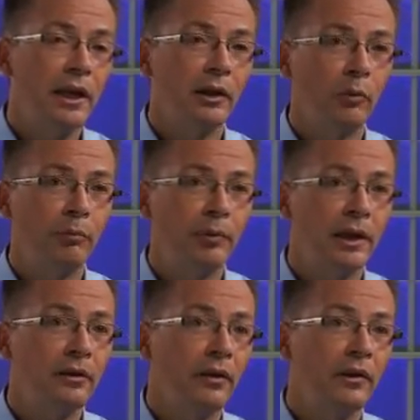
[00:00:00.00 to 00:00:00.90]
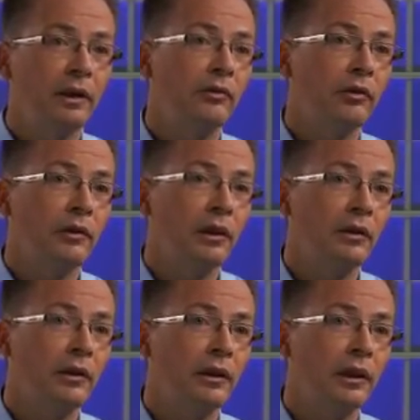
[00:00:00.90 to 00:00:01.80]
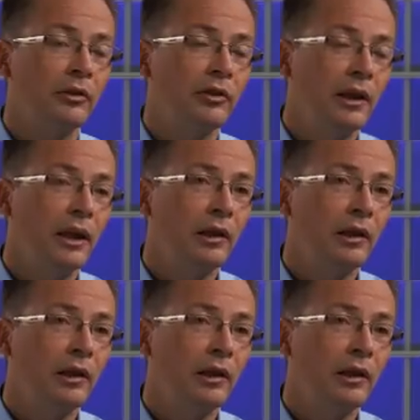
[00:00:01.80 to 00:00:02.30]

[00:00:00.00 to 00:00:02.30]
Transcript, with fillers: and compared the thickness of glycocalyx